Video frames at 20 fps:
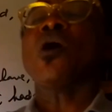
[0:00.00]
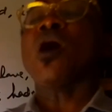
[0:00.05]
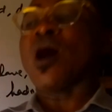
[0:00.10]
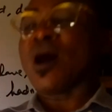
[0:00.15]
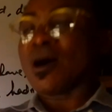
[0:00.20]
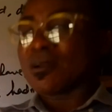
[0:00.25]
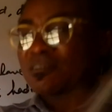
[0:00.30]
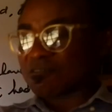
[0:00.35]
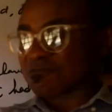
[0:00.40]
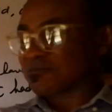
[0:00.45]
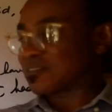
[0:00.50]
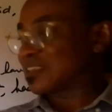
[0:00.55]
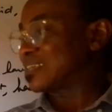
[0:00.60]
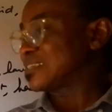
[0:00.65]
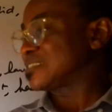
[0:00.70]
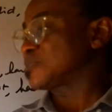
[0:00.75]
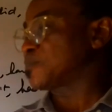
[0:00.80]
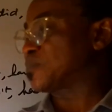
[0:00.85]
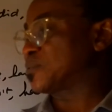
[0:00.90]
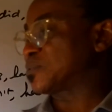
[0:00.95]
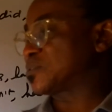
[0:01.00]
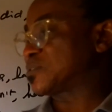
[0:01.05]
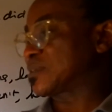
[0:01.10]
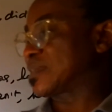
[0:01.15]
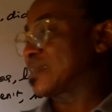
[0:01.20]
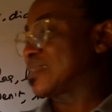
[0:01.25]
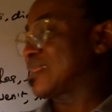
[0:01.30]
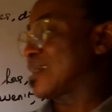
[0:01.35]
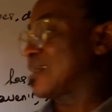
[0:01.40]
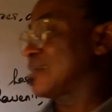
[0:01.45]
All of these put
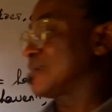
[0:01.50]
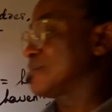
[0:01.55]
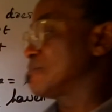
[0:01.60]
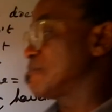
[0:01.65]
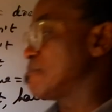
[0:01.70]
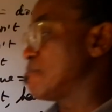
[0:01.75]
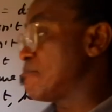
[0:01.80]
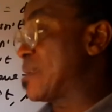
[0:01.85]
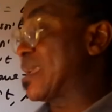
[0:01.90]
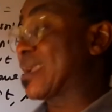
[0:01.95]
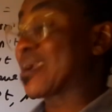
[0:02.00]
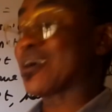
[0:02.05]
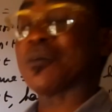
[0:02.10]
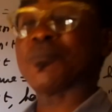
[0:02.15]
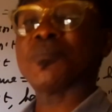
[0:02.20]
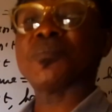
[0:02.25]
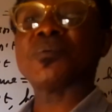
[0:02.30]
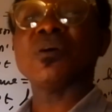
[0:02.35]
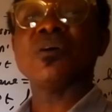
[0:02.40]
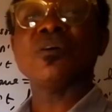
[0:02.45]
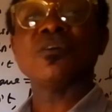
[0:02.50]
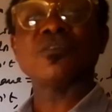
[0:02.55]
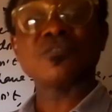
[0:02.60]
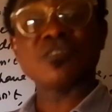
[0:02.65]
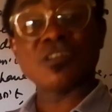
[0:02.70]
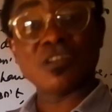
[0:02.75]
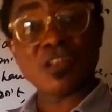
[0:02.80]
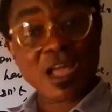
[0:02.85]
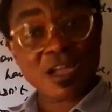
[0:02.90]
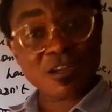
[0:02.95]
together make up
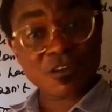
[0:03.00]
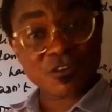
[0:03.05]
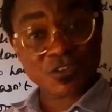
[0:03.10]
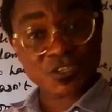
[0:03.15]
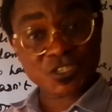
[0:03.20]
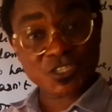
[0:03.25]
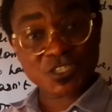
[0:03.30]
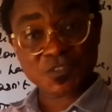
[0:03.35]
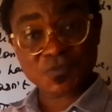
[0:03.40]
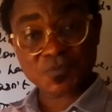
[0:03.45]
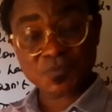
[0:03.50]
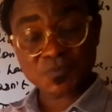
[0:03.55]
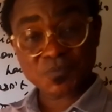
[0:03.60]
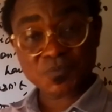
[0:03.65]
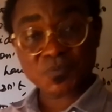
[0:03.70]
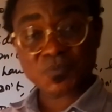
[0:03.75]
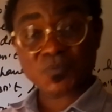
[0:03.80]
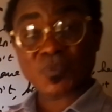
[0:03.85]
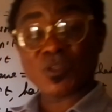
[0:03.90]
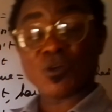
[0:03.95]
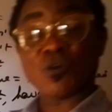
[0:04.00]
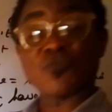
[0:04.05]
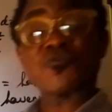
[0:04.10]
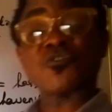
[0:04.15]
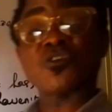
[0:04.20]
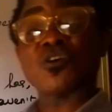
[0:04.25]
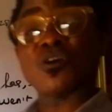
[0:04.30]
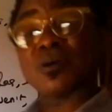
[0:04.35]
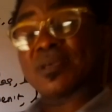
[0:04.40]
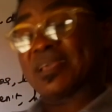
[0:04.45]
the language
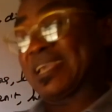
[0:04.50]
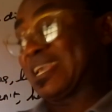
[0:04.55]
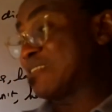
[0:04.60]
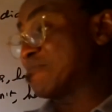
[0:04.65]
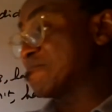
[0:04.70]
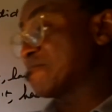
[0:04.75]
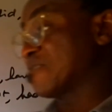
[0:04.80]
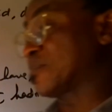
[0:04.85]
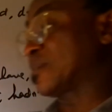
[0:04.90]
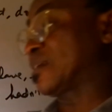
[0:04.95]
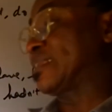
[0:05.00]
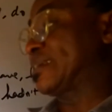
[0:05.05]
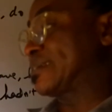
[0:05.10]
of your informal